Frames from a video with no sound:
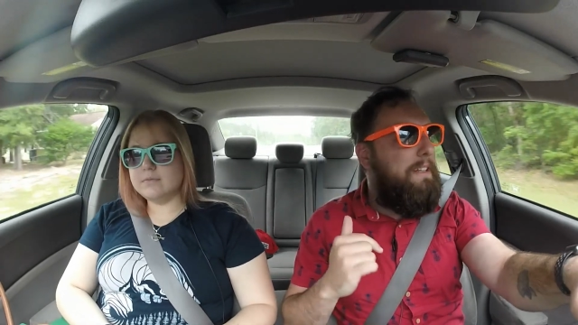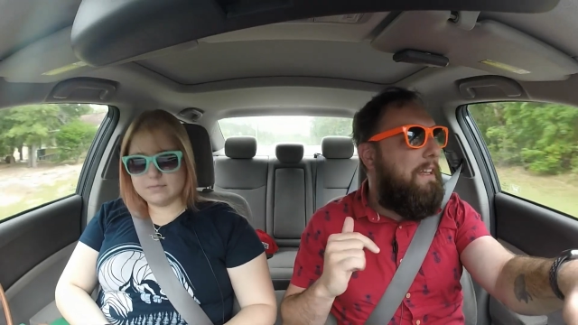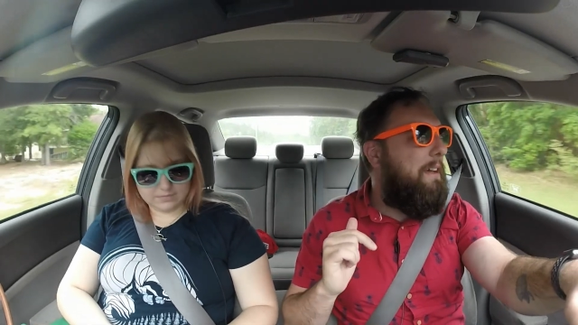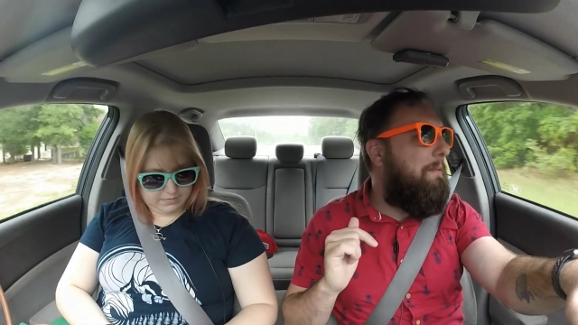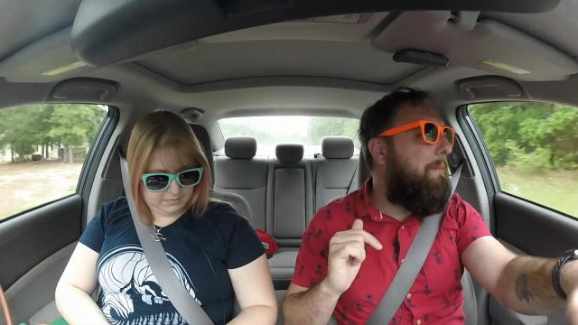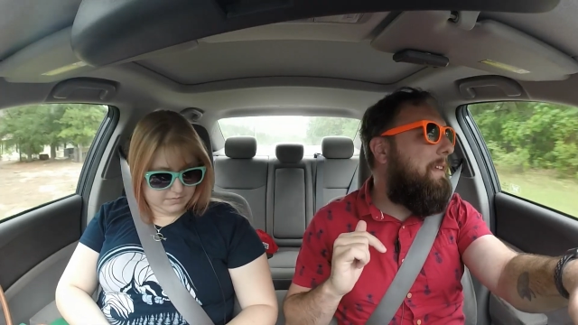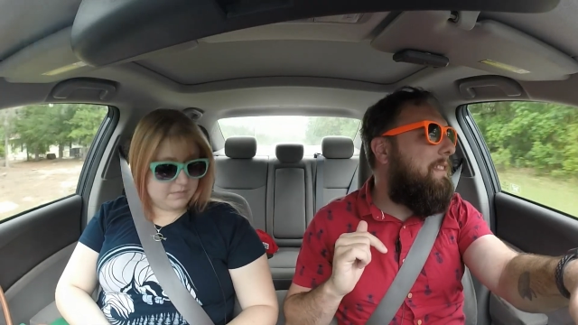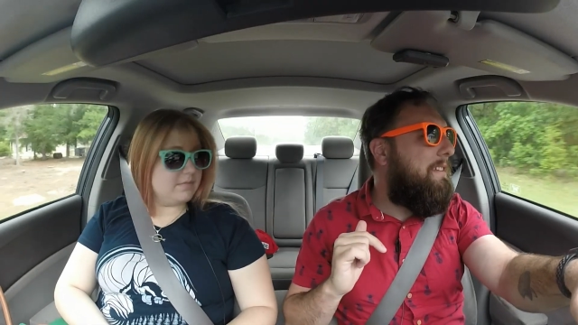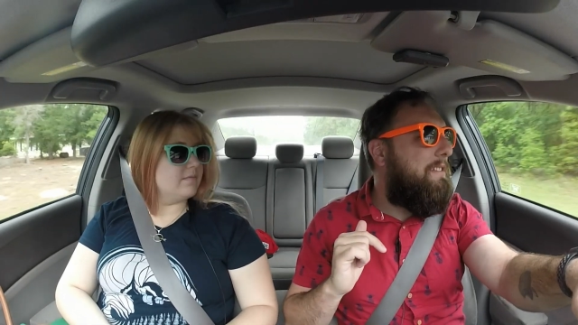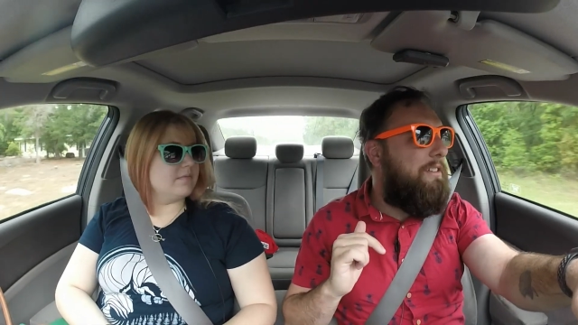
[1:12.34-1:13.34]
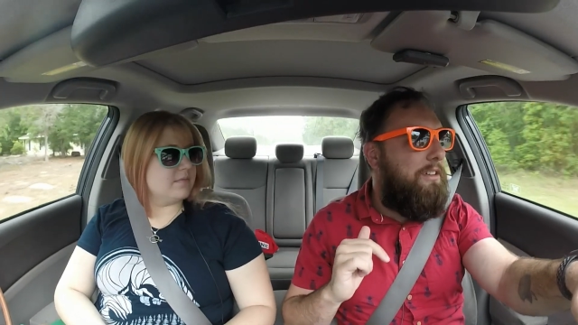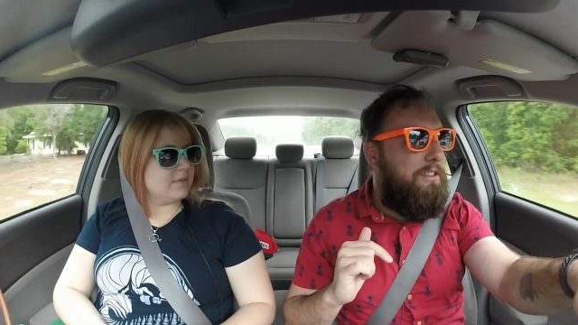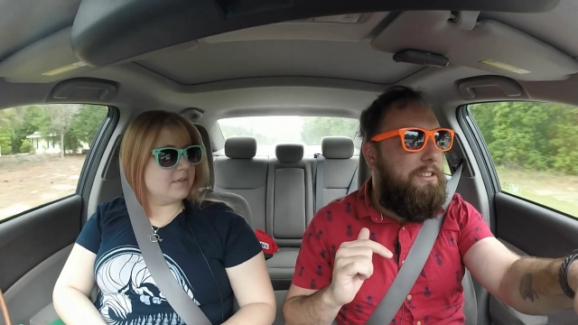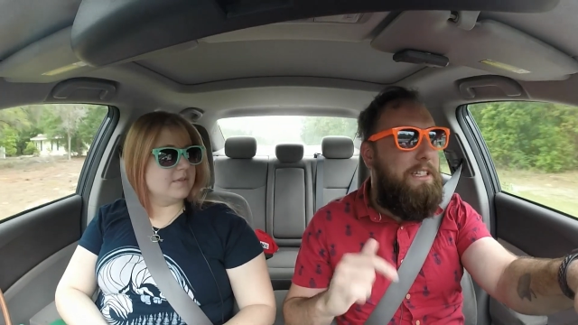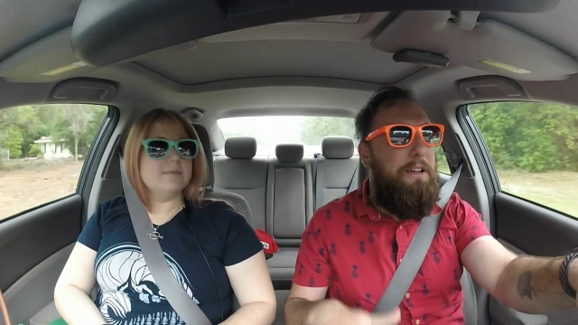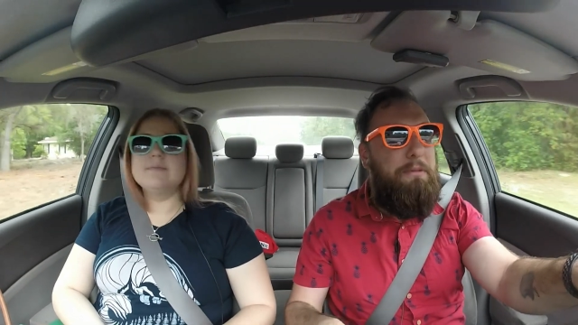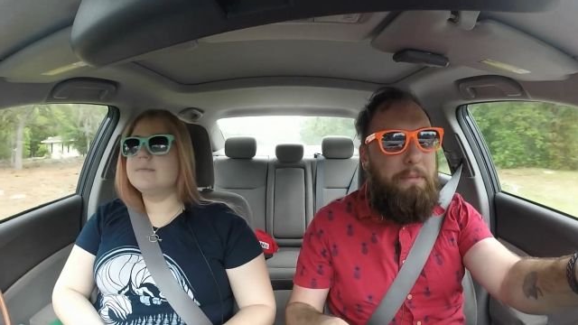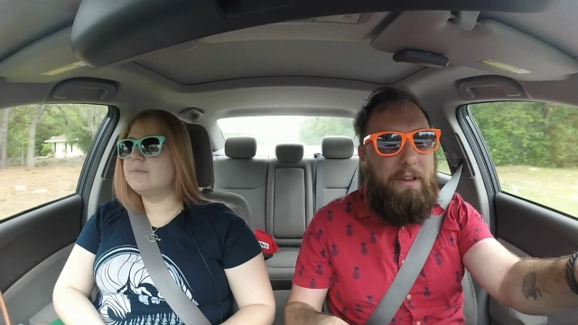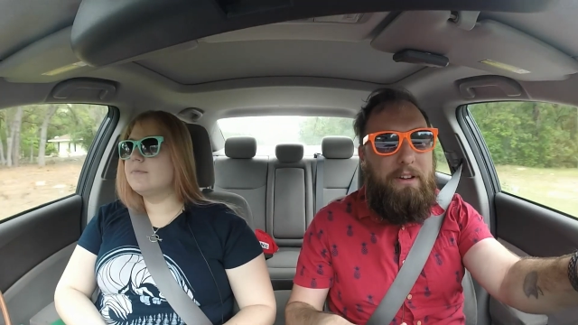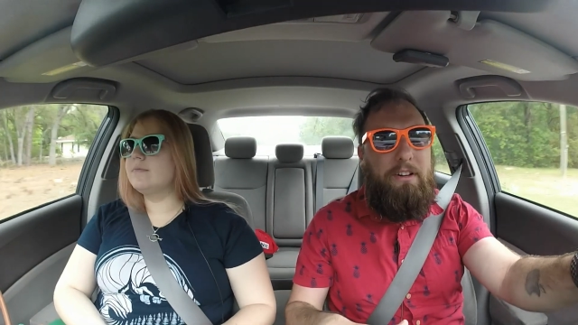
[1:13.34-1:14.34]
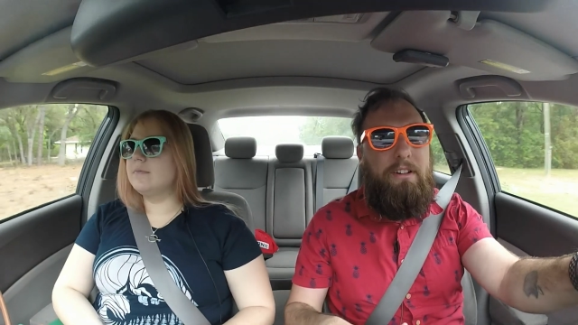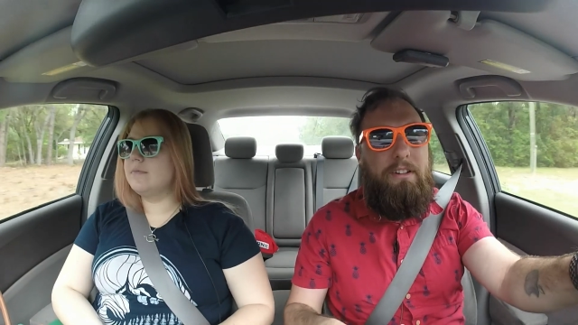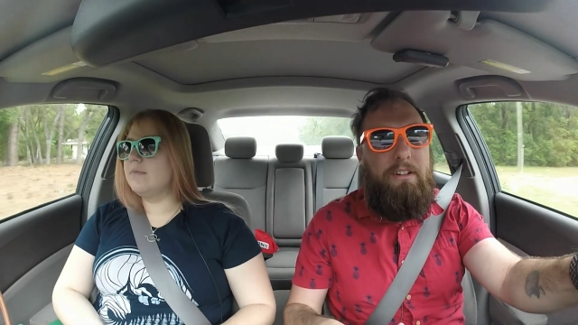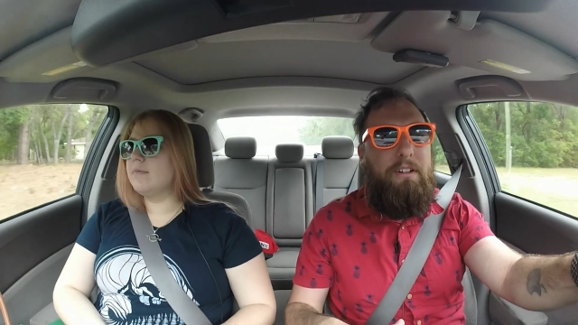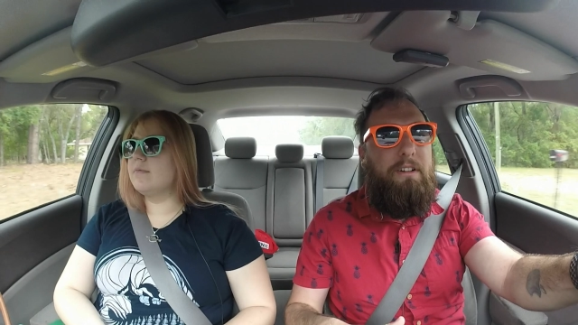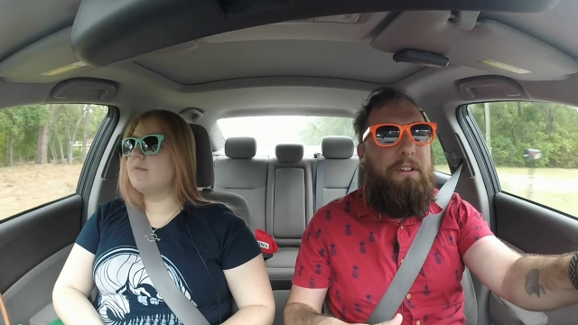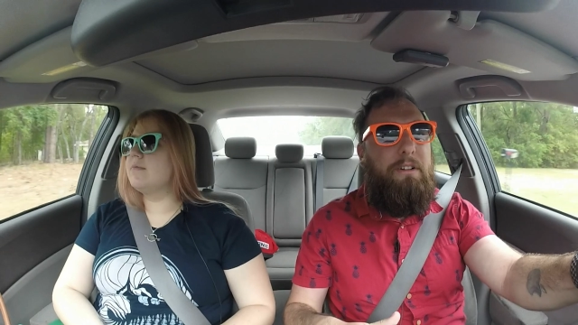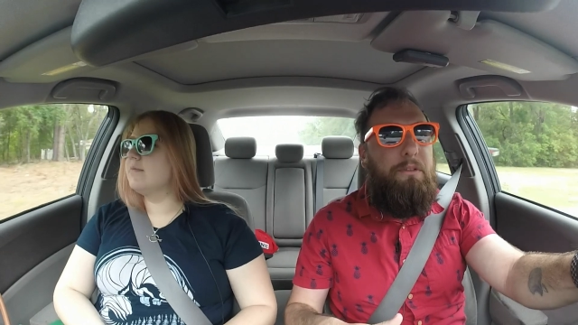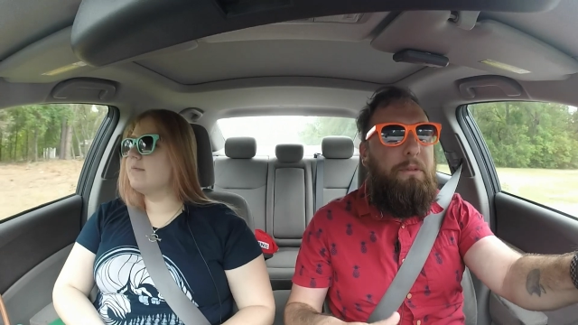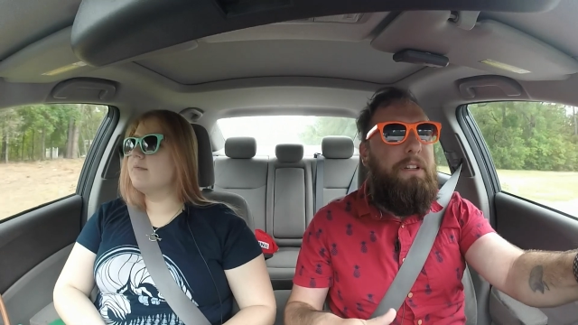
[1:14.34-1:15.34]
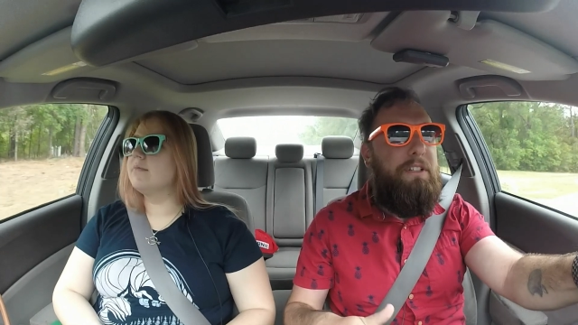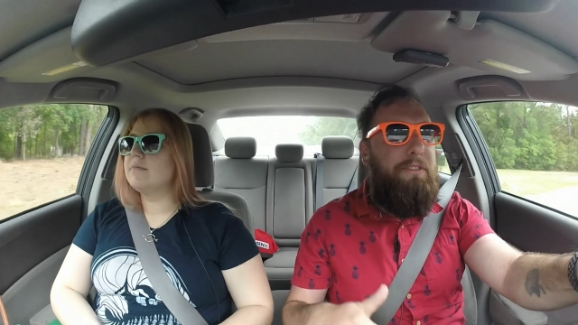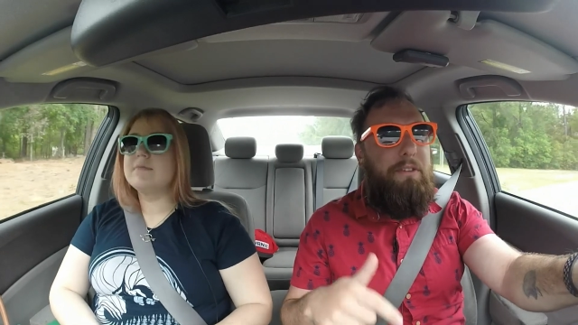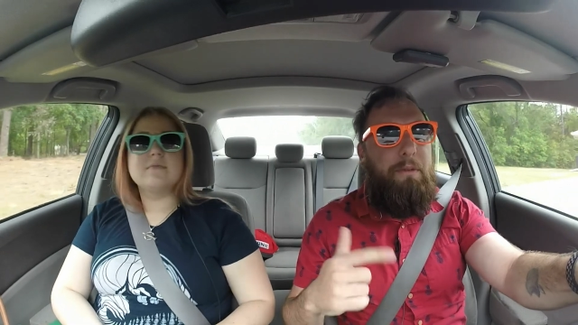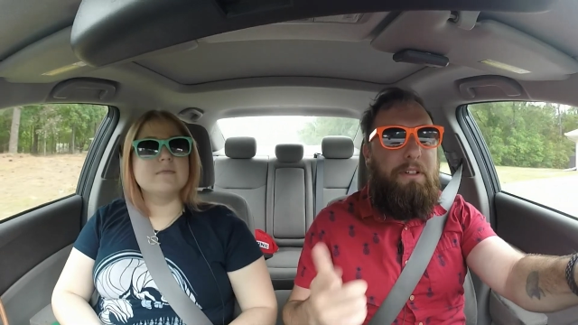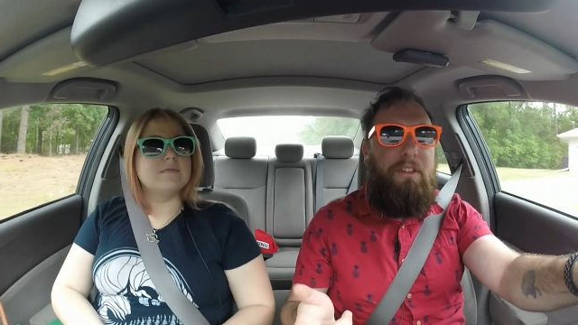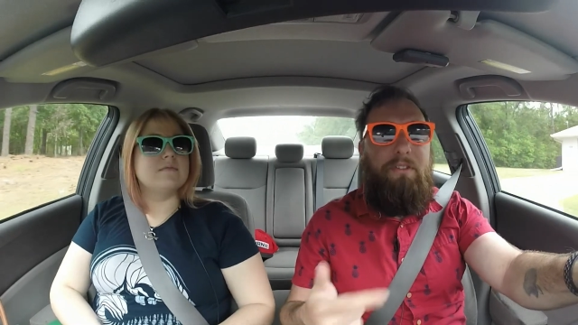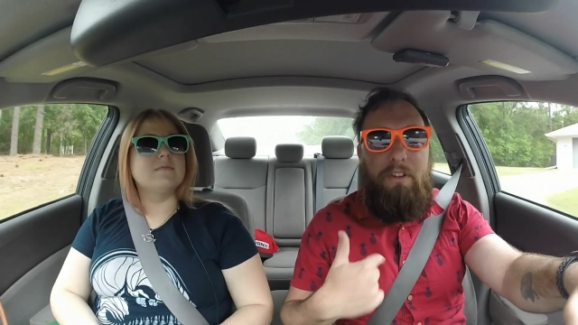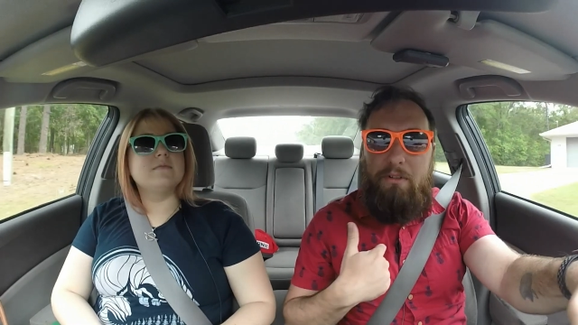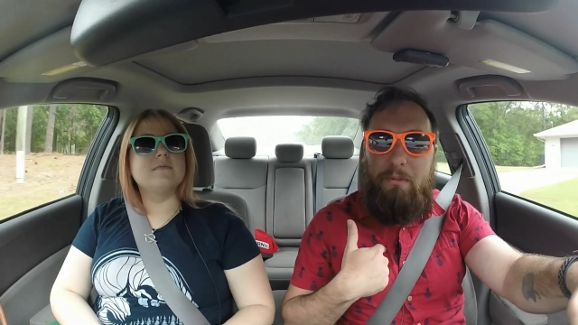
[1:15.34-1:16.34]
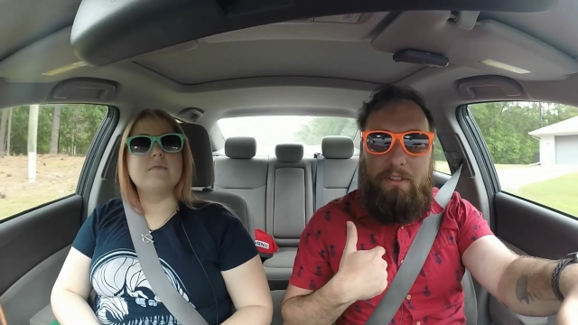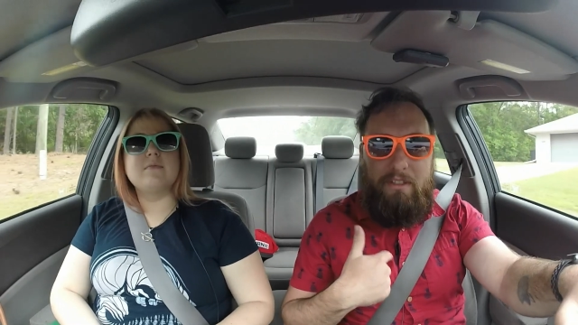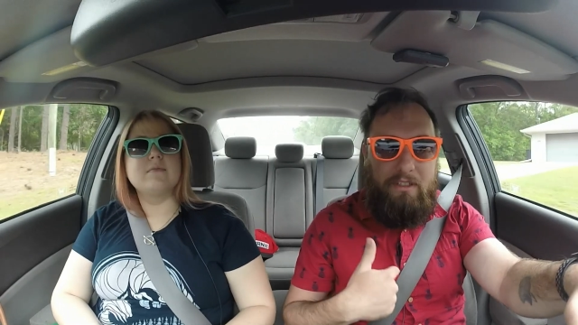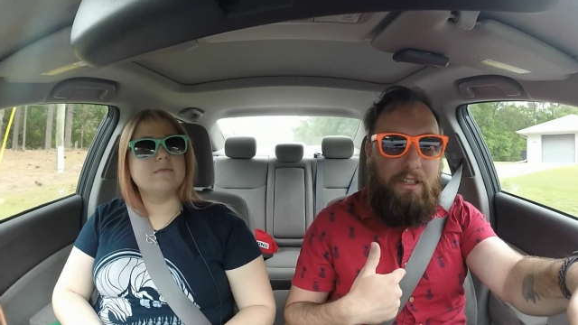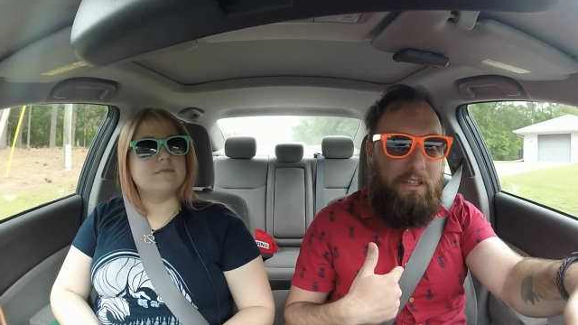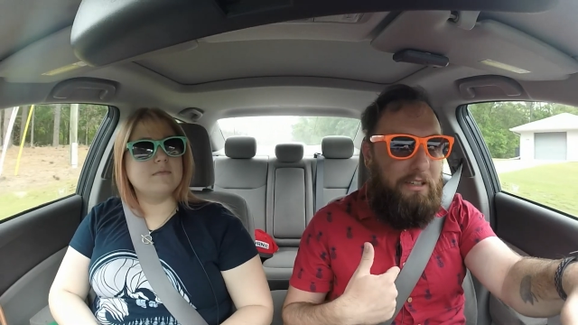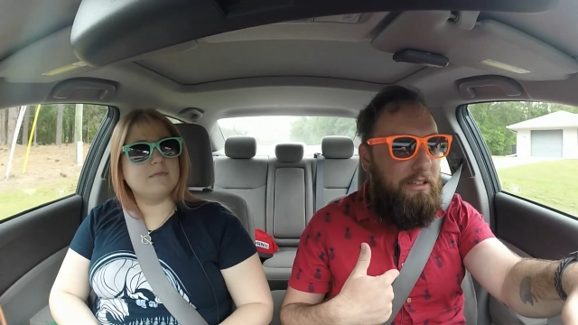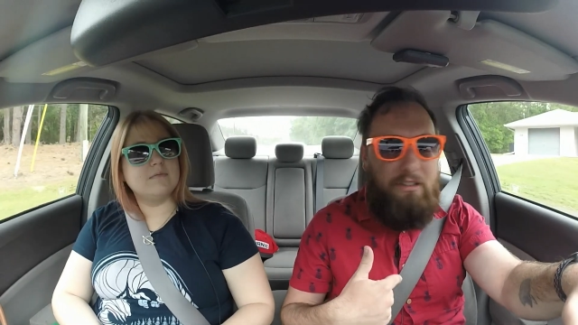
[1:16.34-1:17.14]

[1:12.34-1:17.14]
Speaker 1: to help make this all sound better, which, if you're watching the videos, you might see.